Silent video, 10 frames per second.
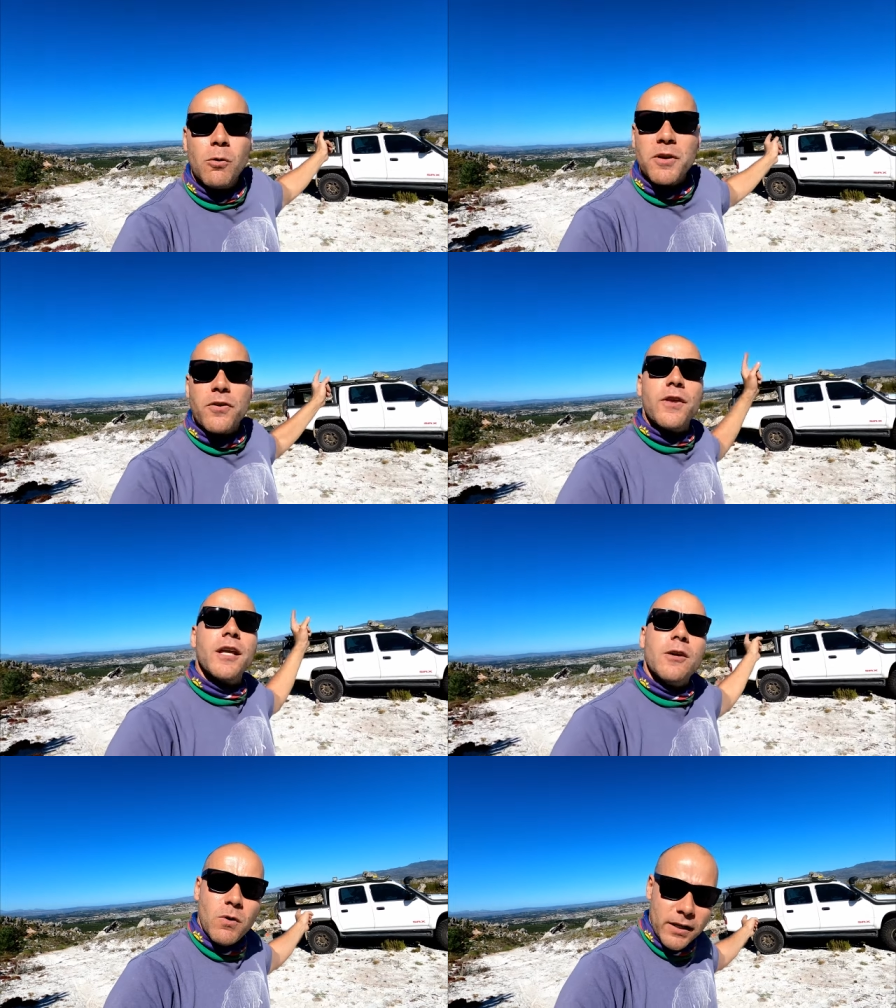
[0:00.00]
will be
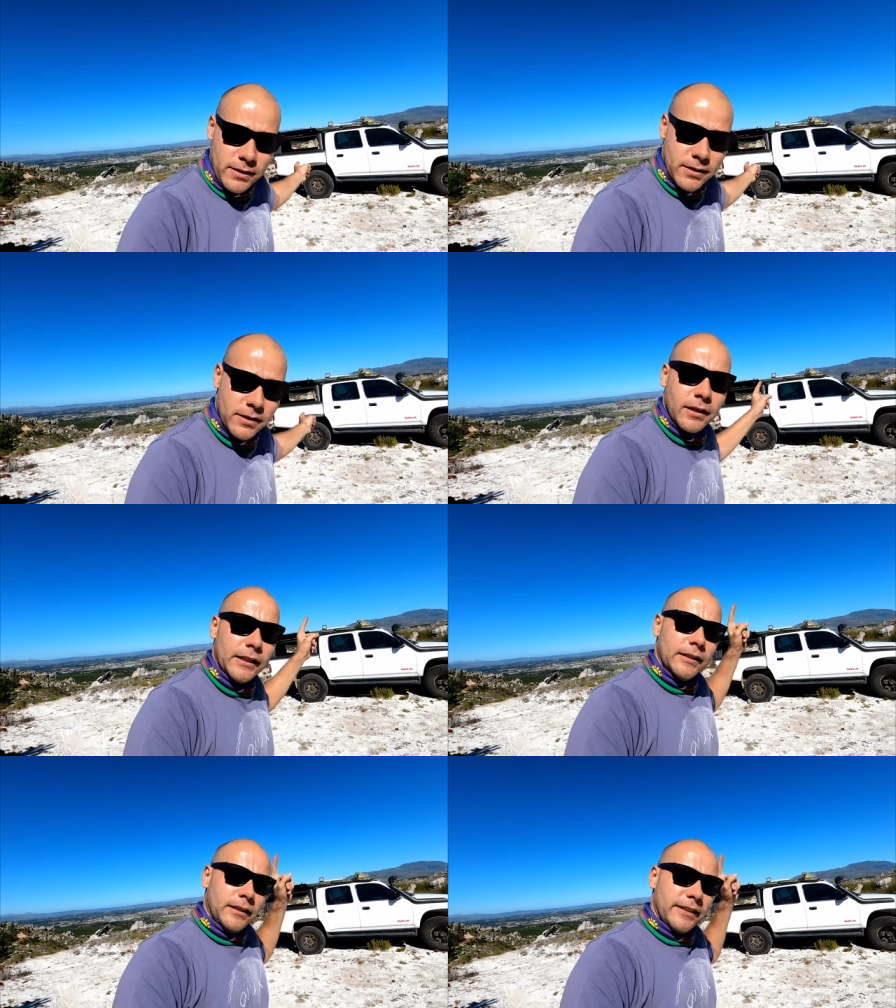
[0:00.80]
31
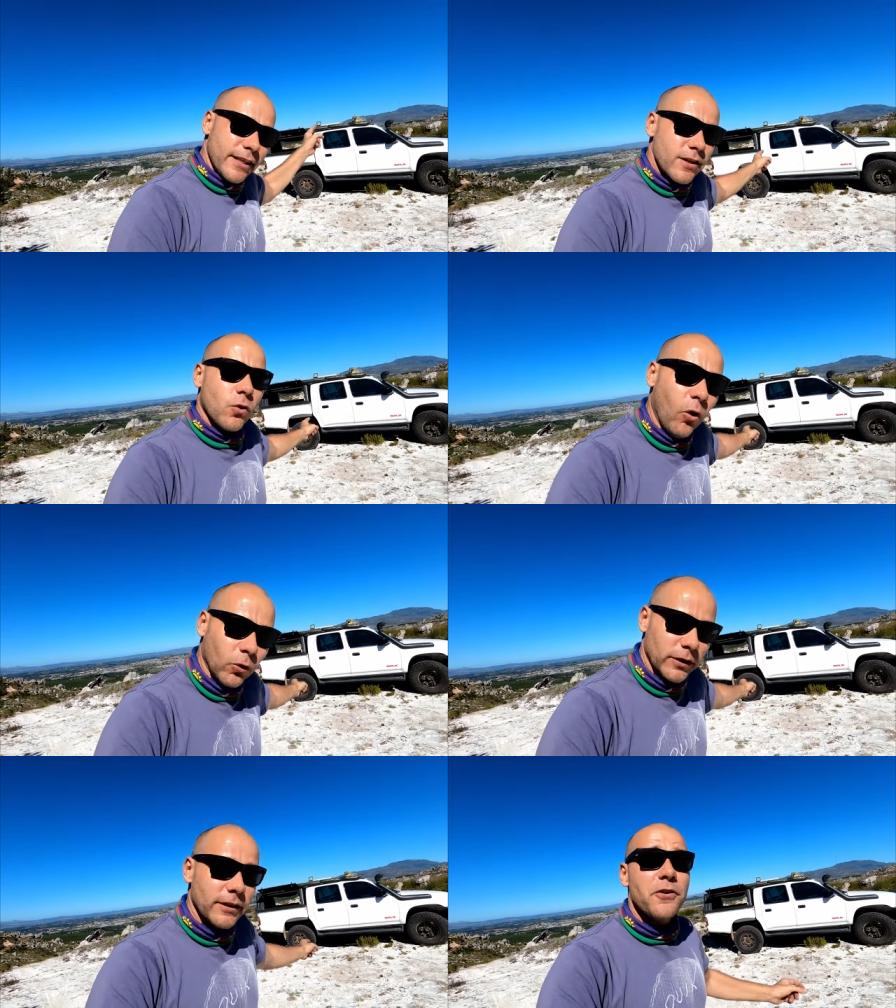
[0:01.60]
years
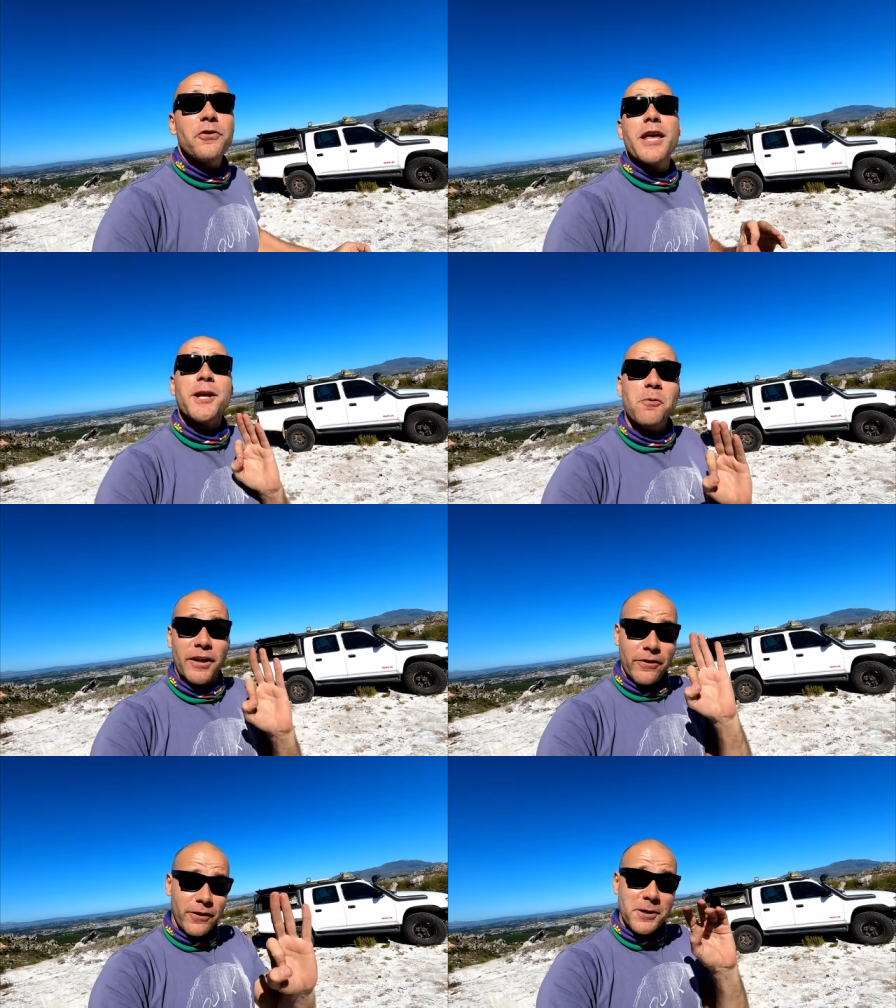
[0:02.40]
old
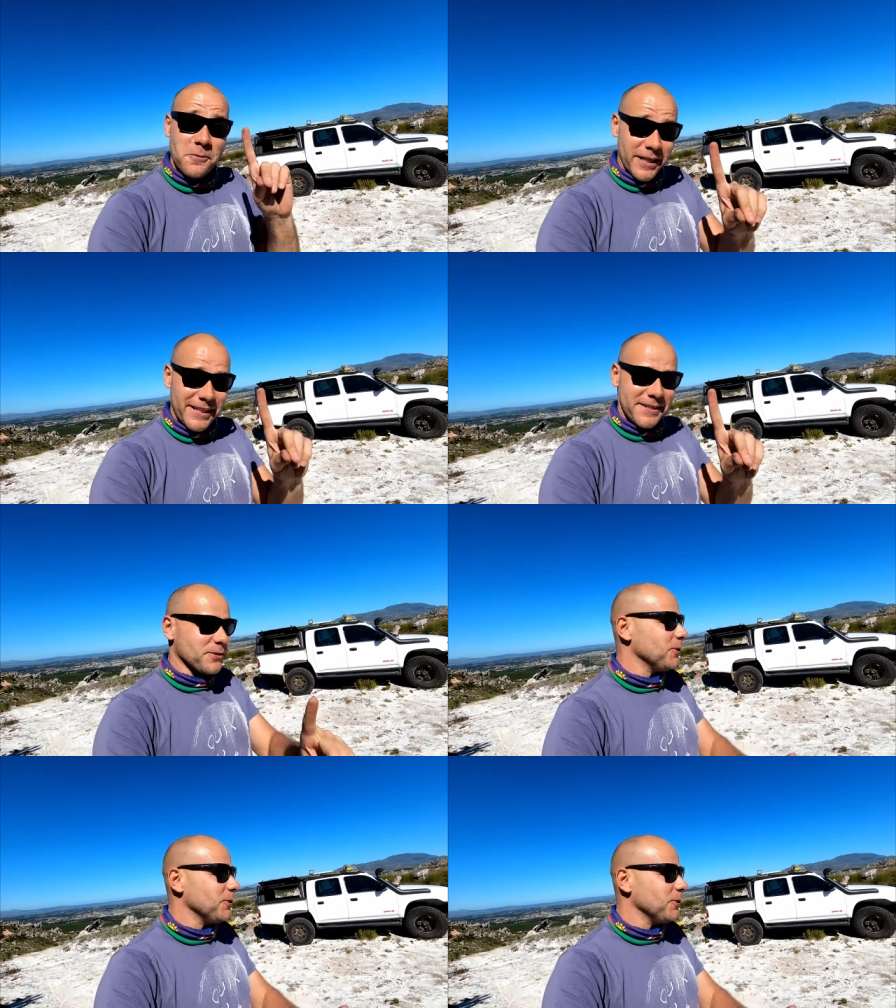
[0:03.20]
31 31 years